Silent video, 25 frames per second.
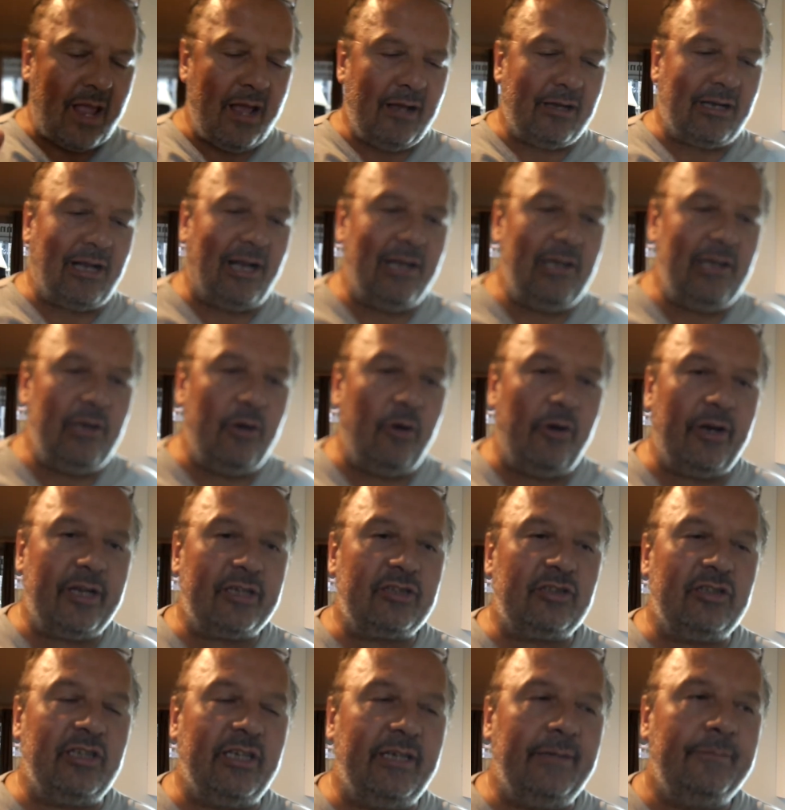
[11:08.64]
Kali
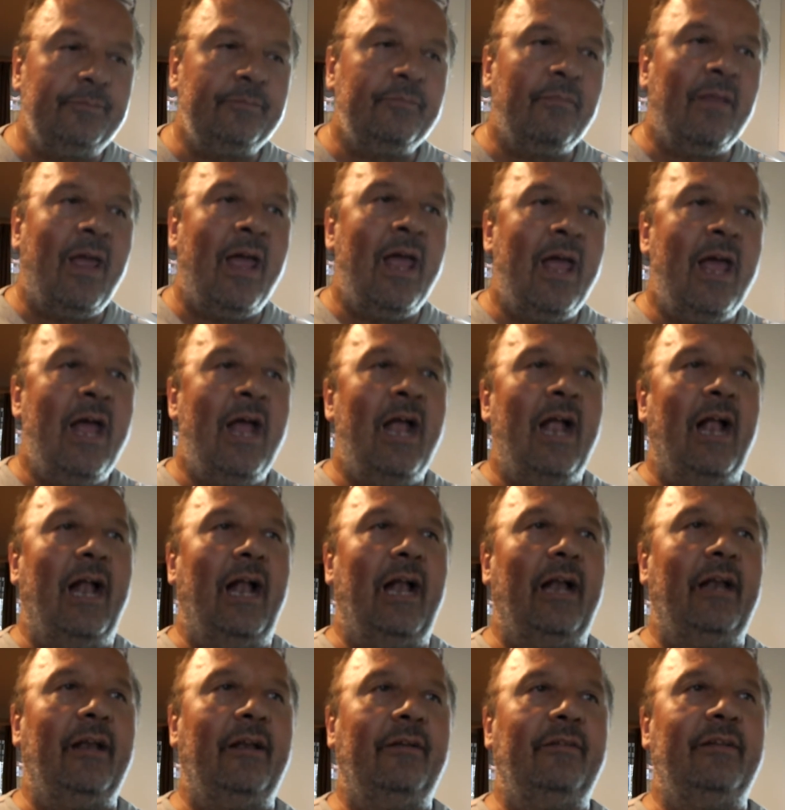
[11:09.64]
Orexi.
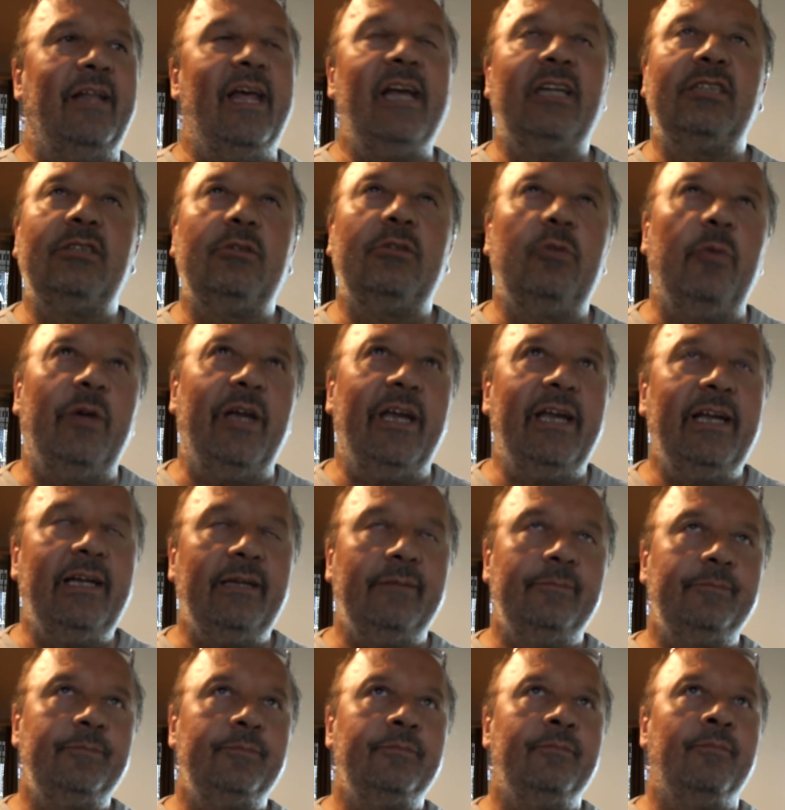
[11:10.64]
And next
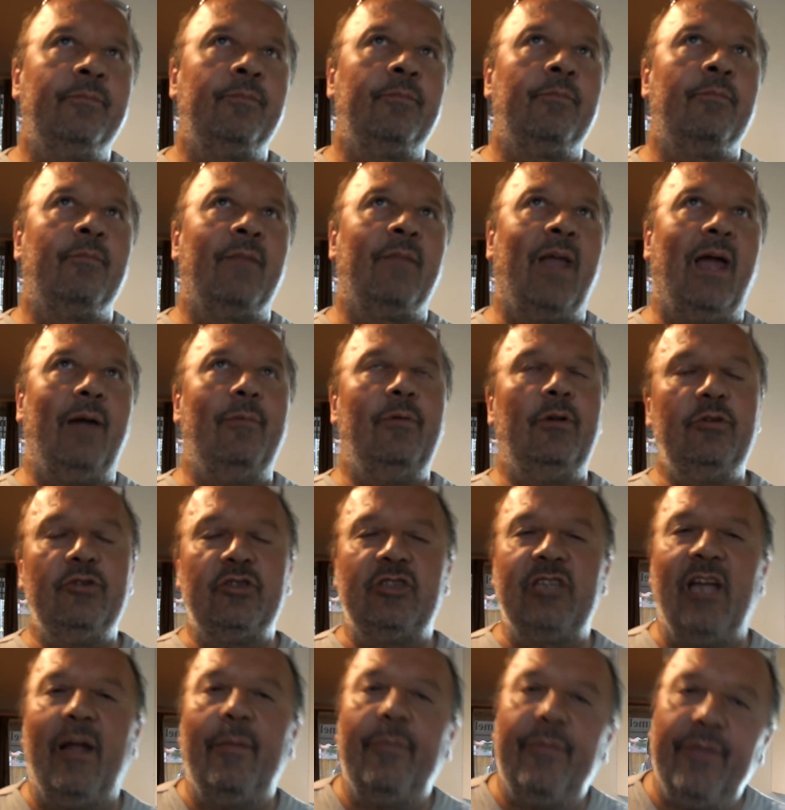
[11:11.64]
week, I will do
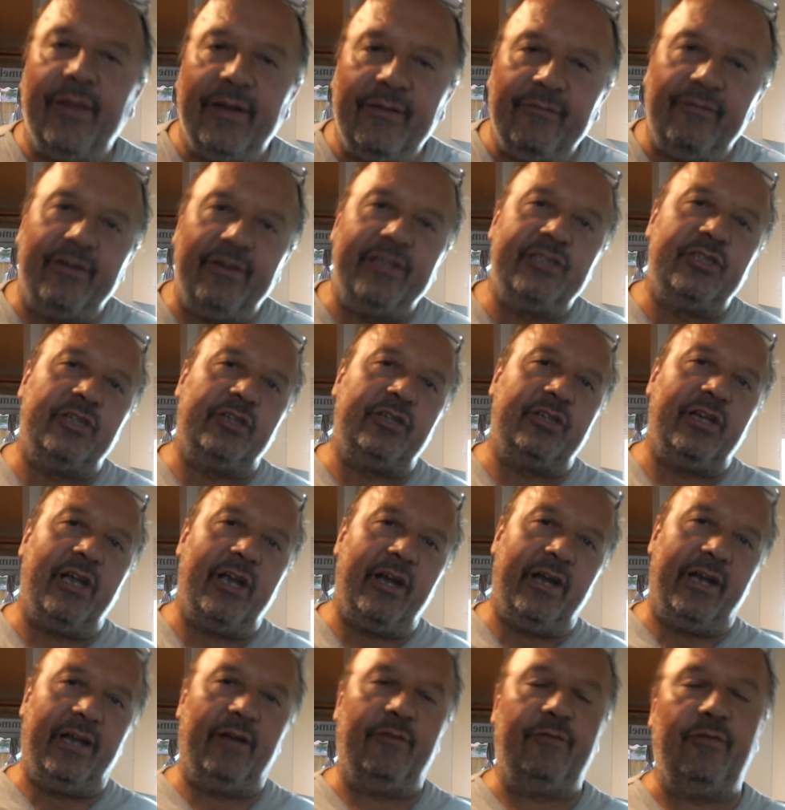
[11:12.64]
something
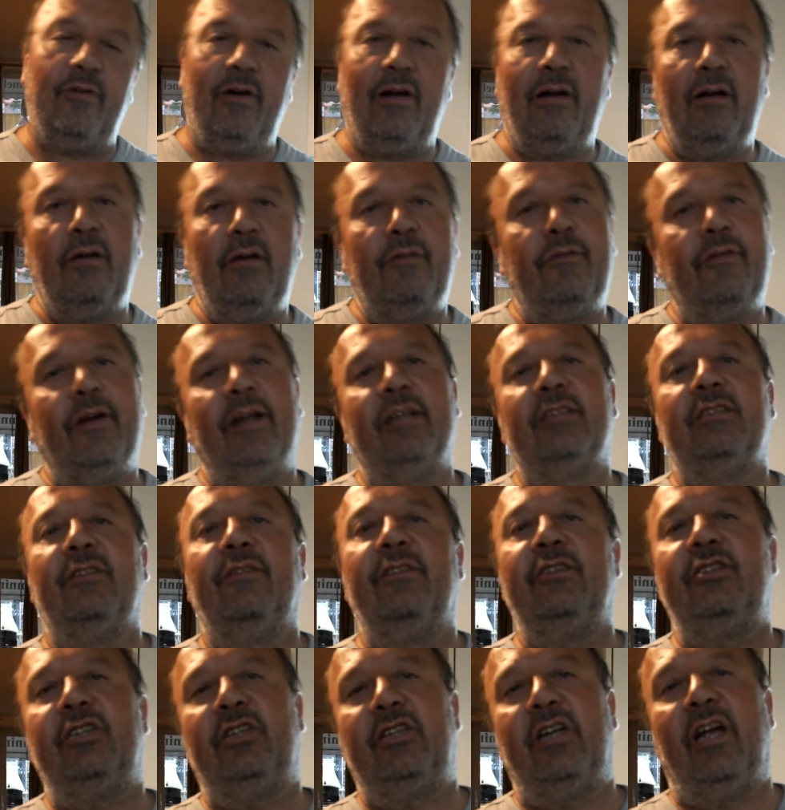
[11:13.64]
vegetarian for our friends the
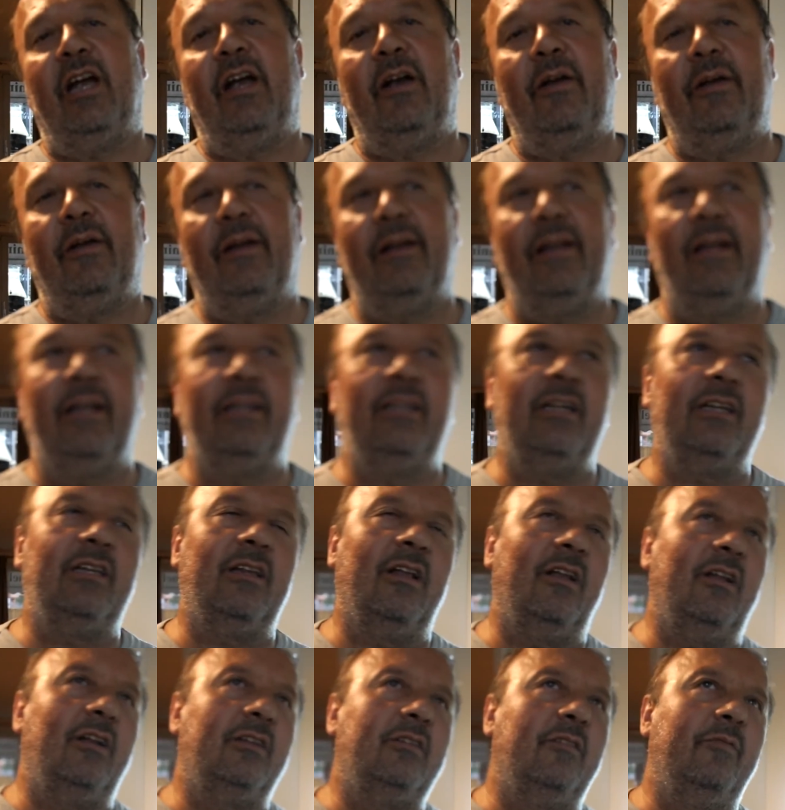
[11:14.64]
vegetarian. I did
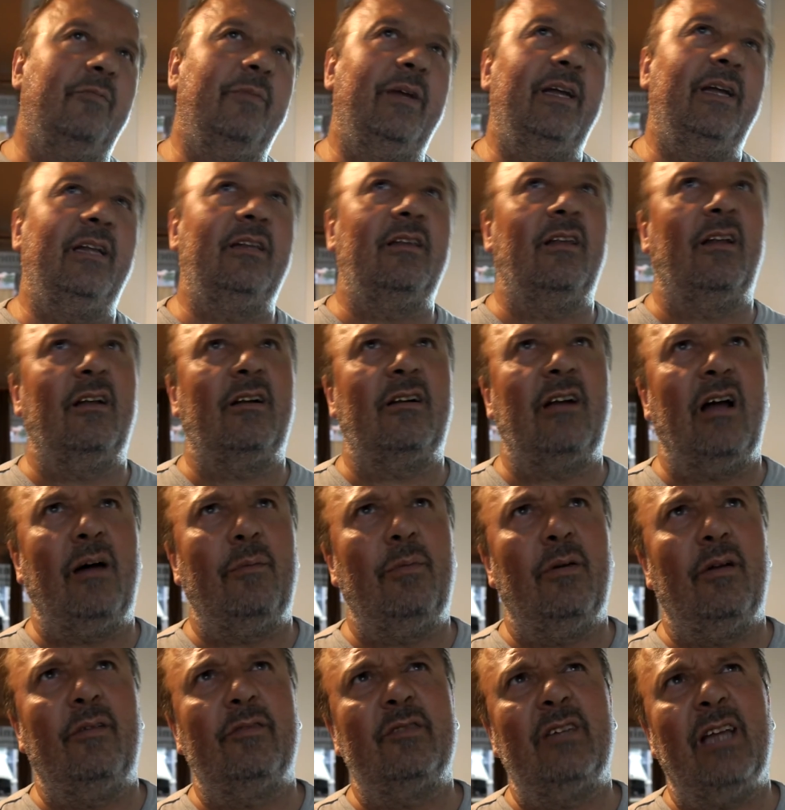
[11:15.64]
a lot of meat a
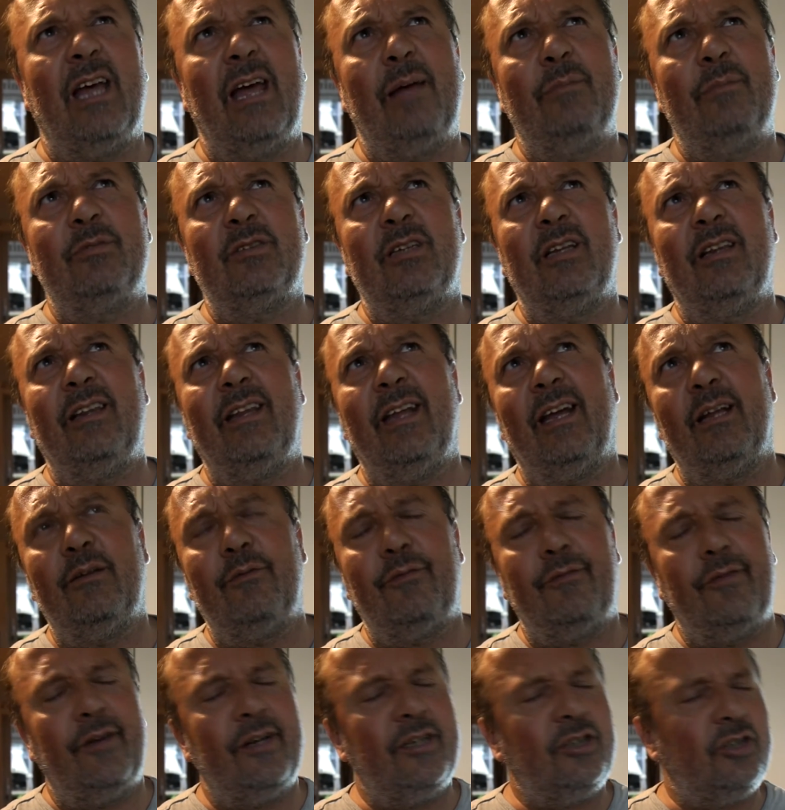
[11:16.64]
couple of times in the end
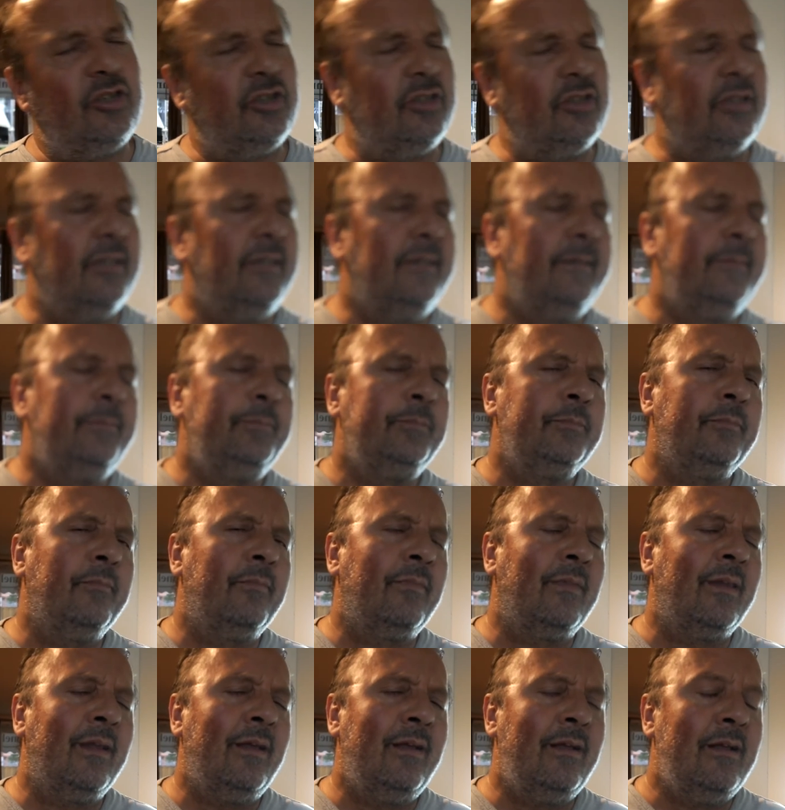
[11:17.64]
fish.
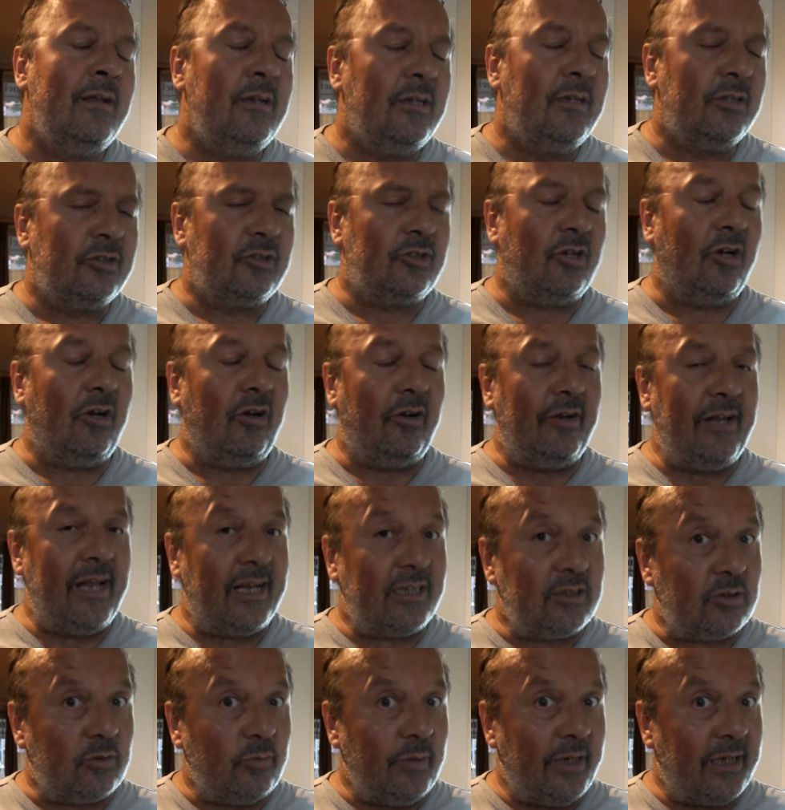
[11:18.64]
So
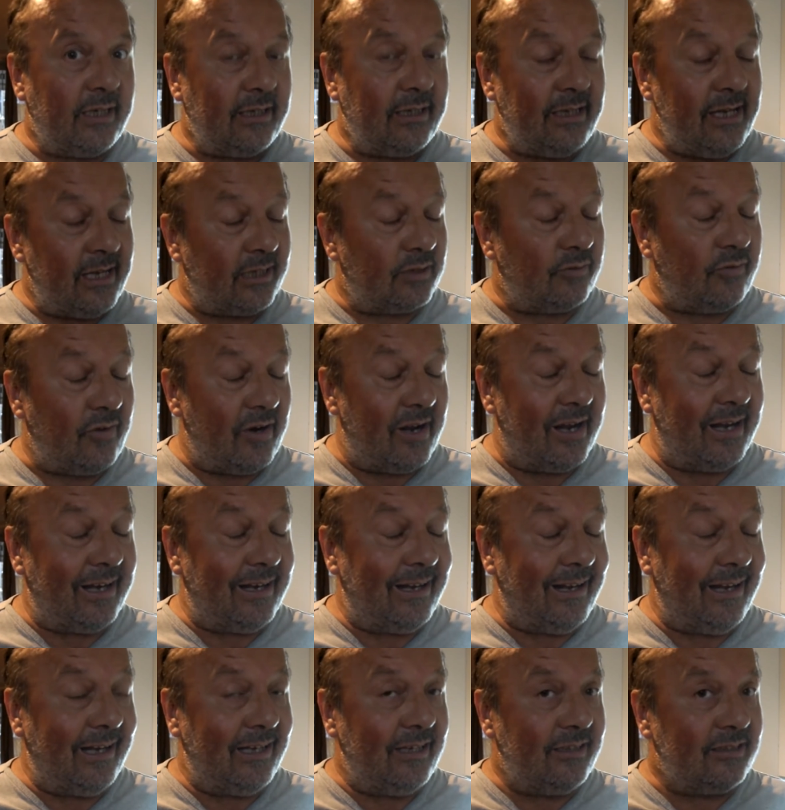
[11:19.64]
next week, next
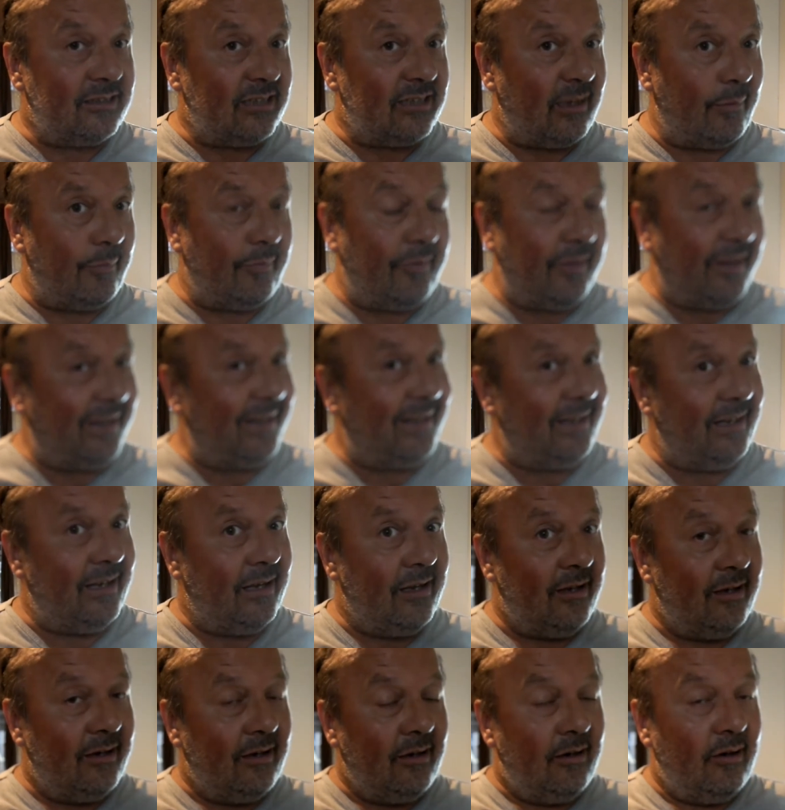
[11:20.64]
Friday, something
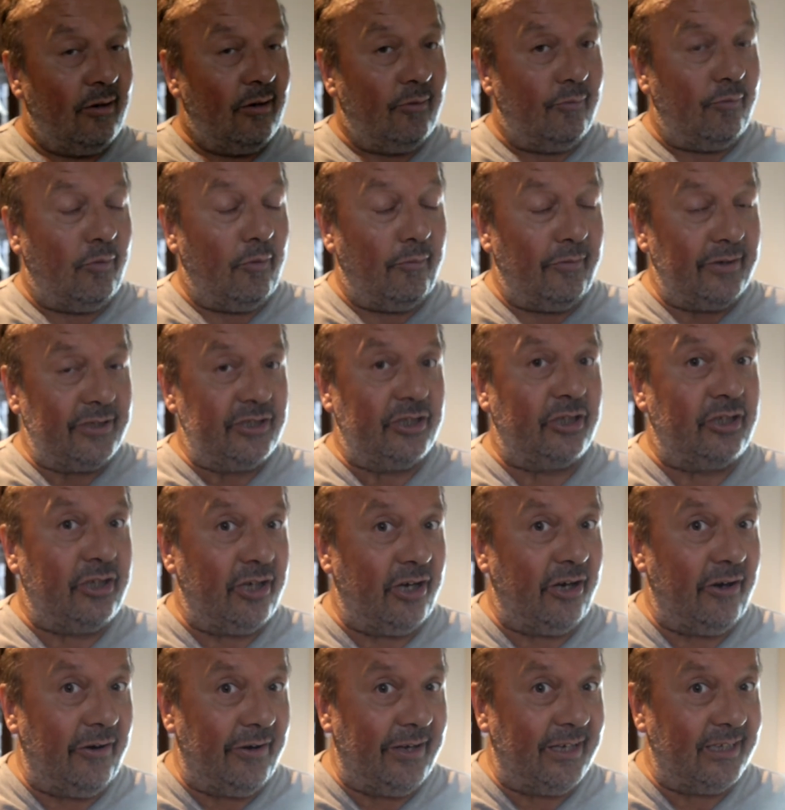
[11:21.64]
for
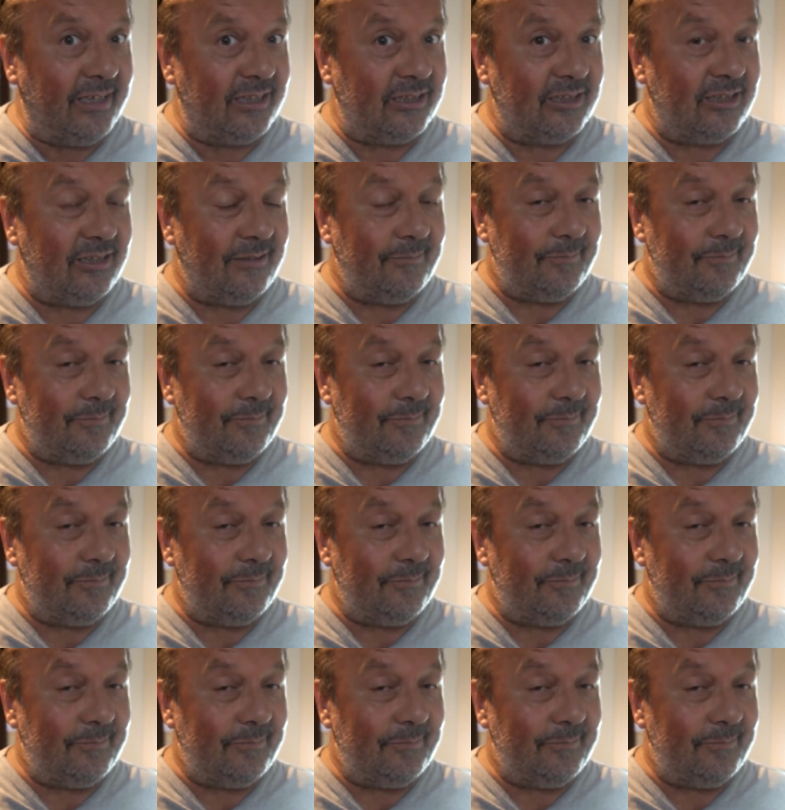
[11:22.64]
vegetarians.